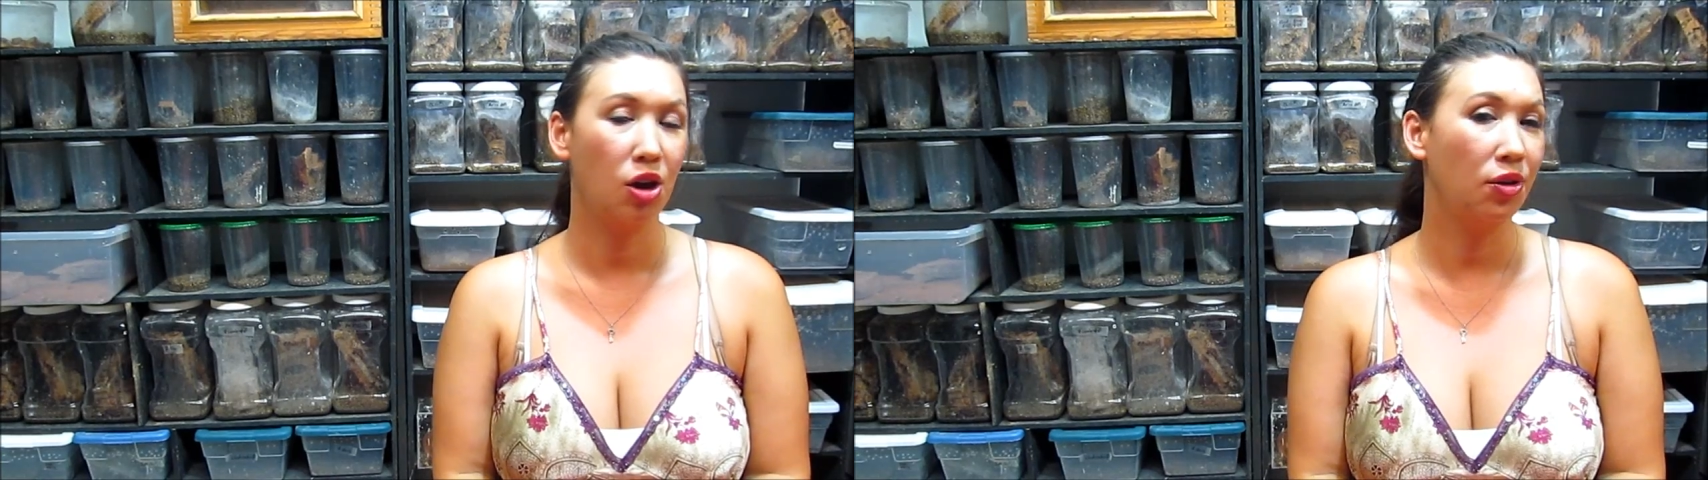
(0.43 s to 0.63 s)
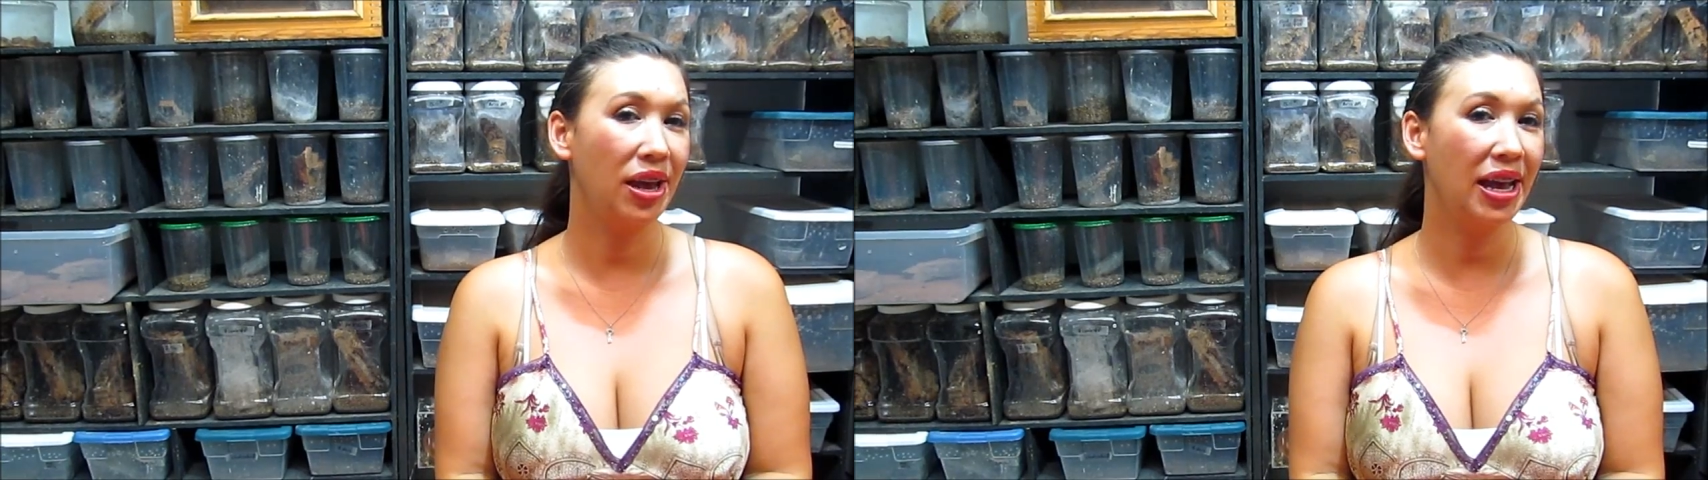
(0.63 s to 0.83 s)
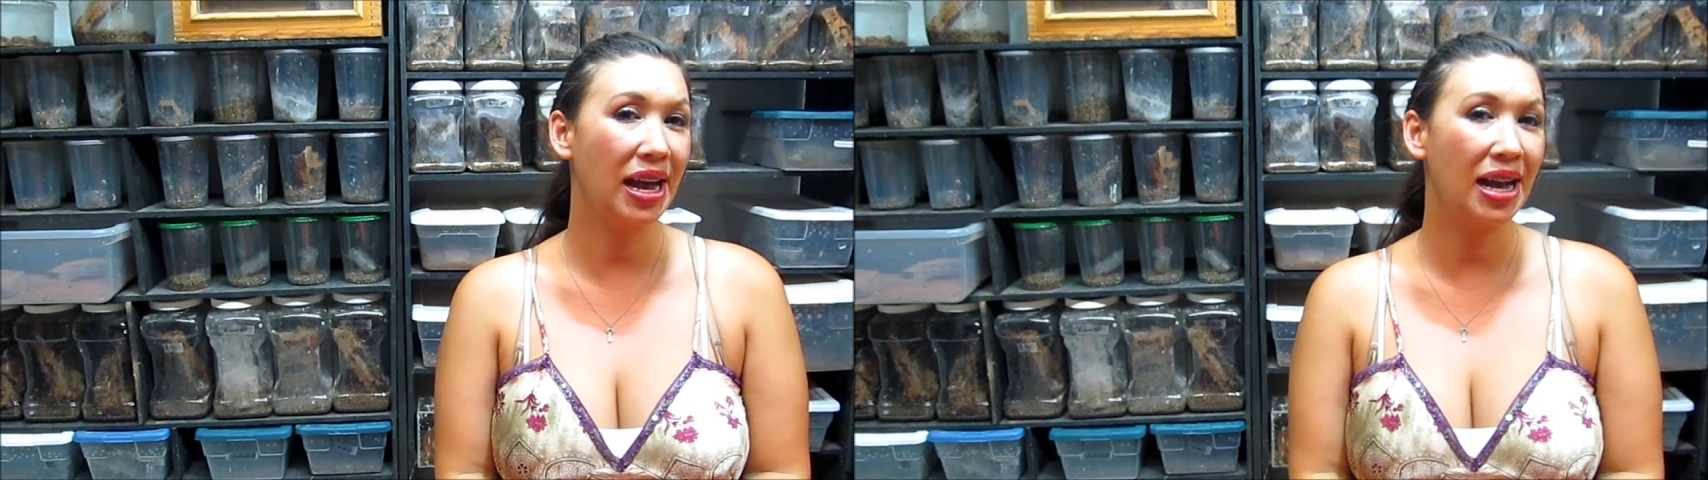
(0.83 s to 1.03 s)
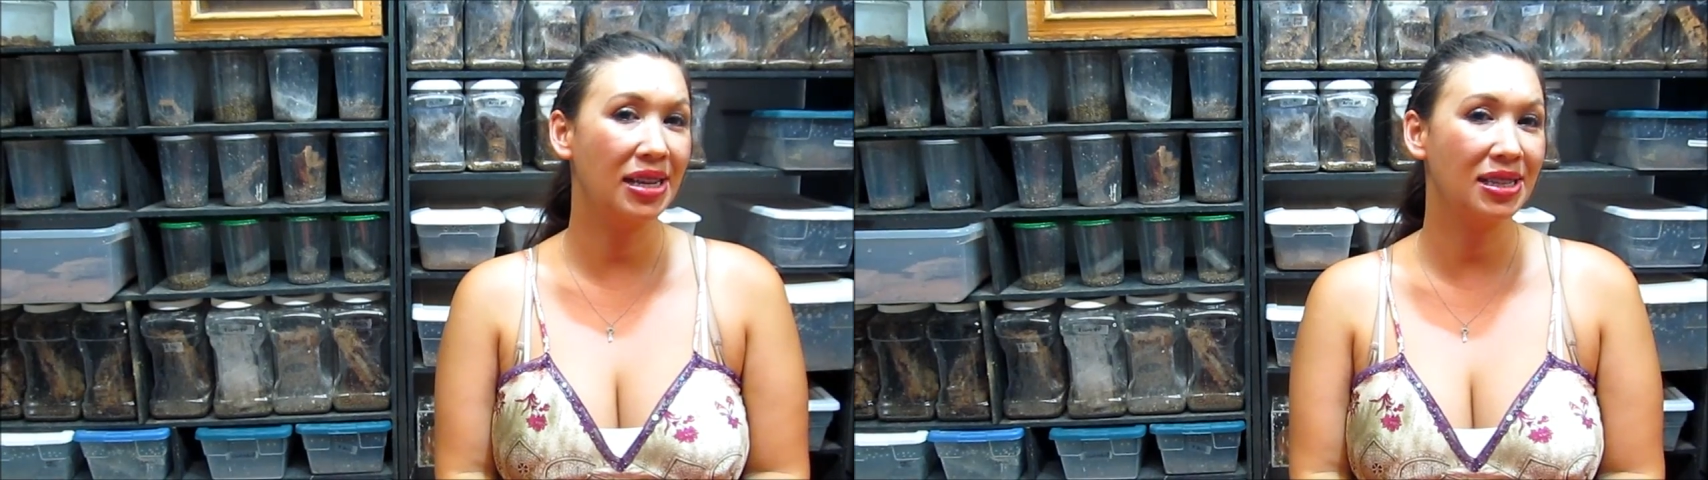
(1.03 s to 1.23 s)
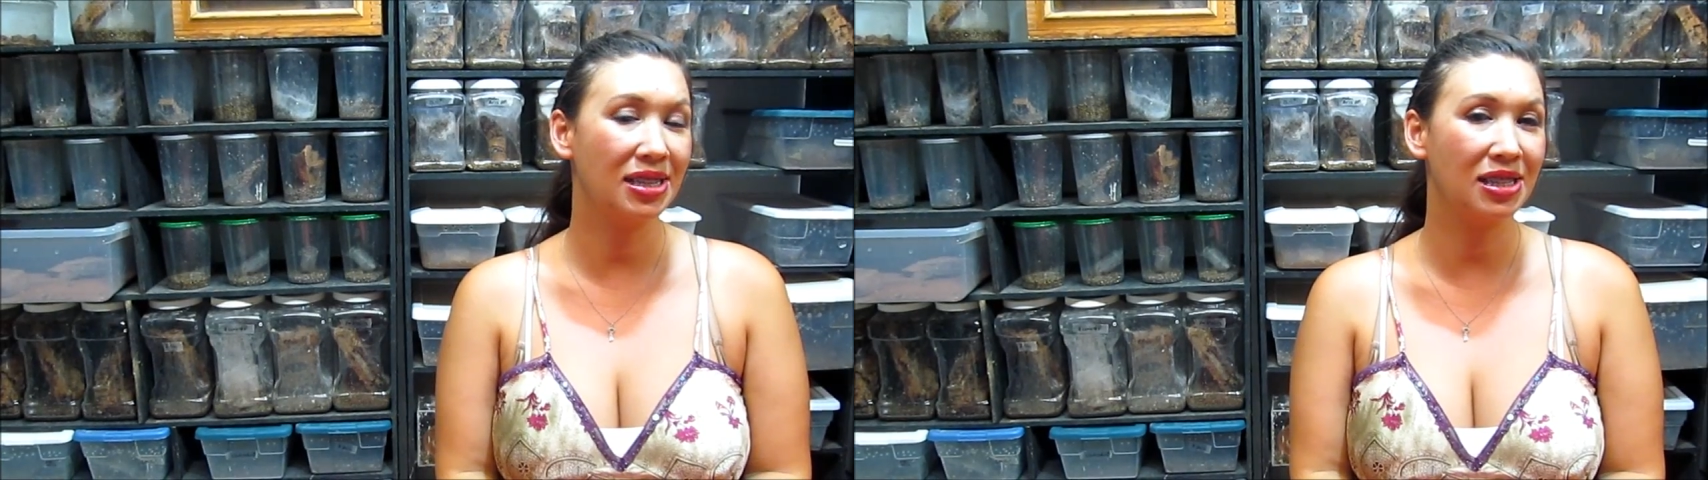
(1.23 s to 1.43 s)
Okay
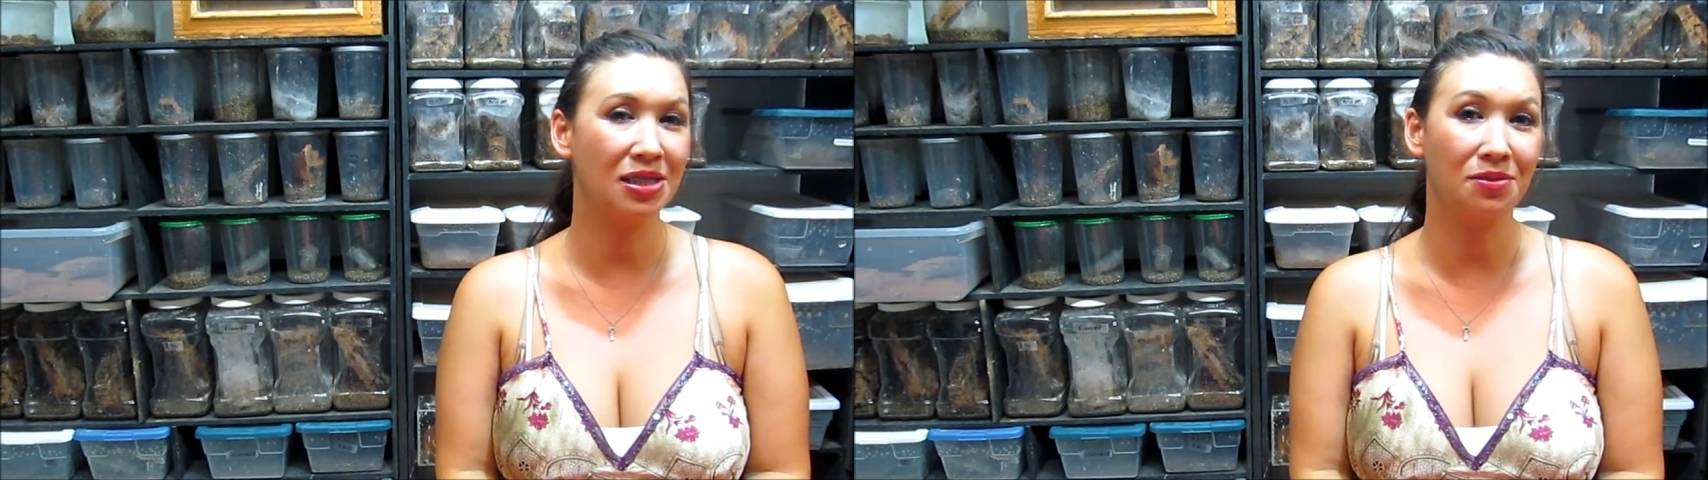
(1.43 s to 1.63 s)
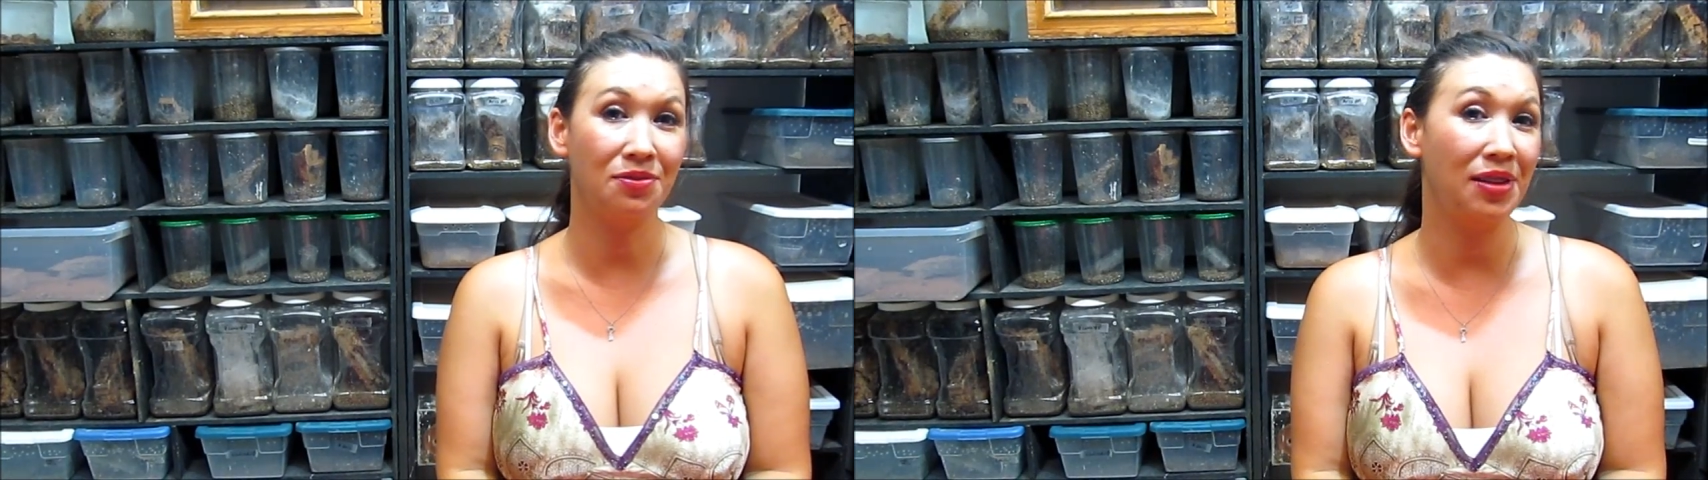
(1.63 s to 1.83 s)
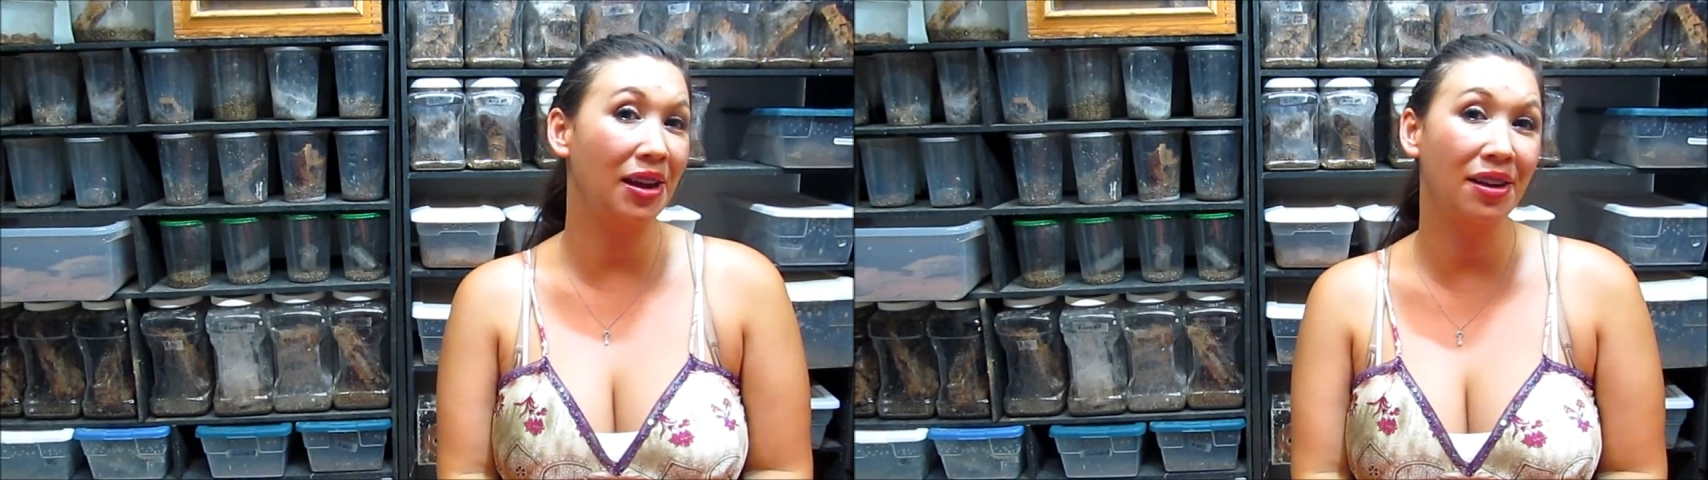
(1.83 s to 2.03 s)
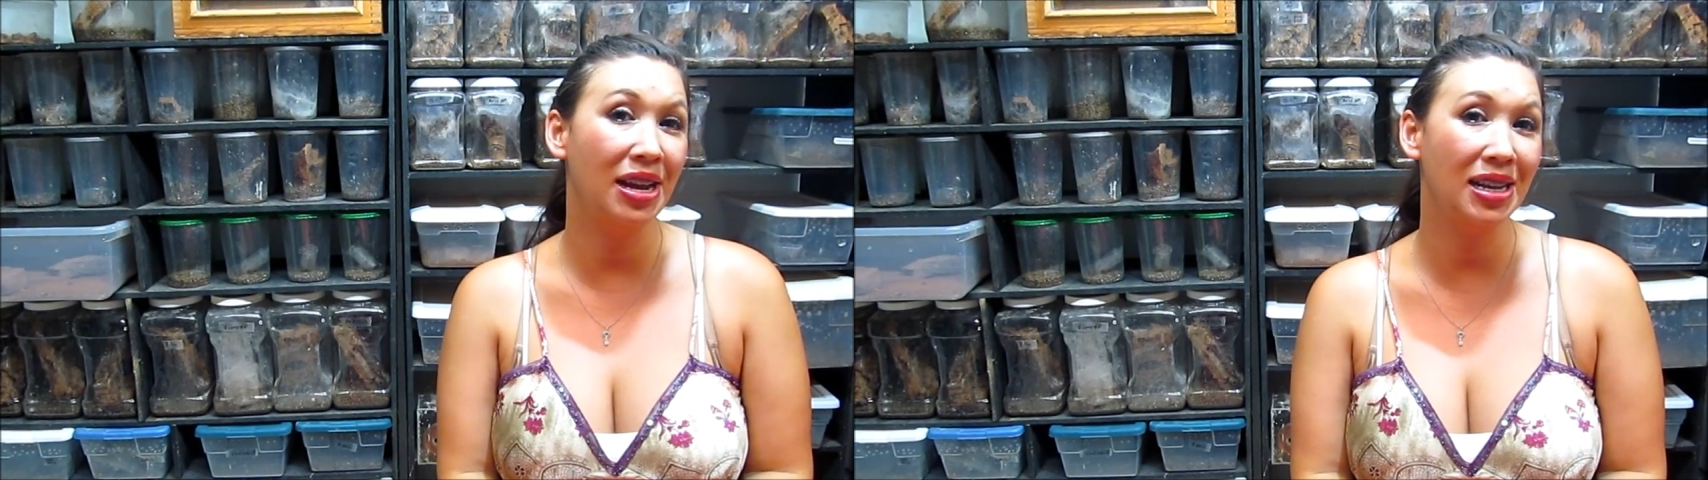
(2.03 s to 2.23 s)
guys, this is a very